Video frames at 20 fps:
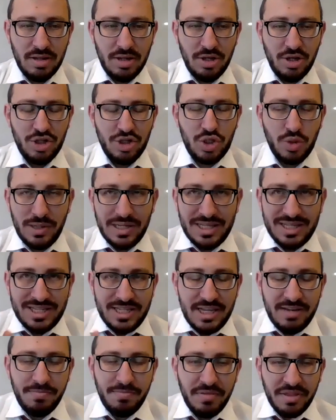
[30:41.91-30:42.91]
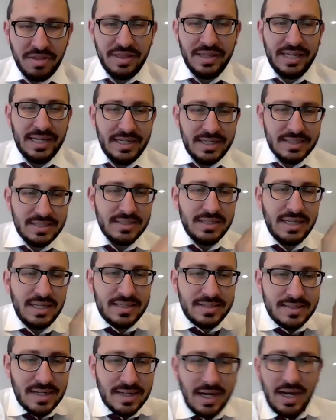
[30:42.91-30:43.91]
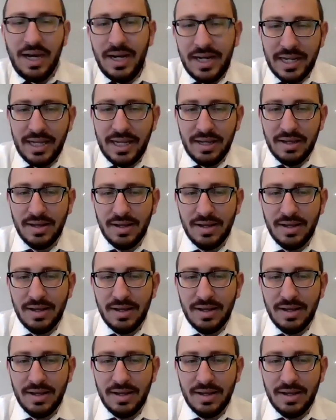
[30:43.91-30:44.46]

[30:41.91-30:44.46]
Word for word: So we dip themes into honey,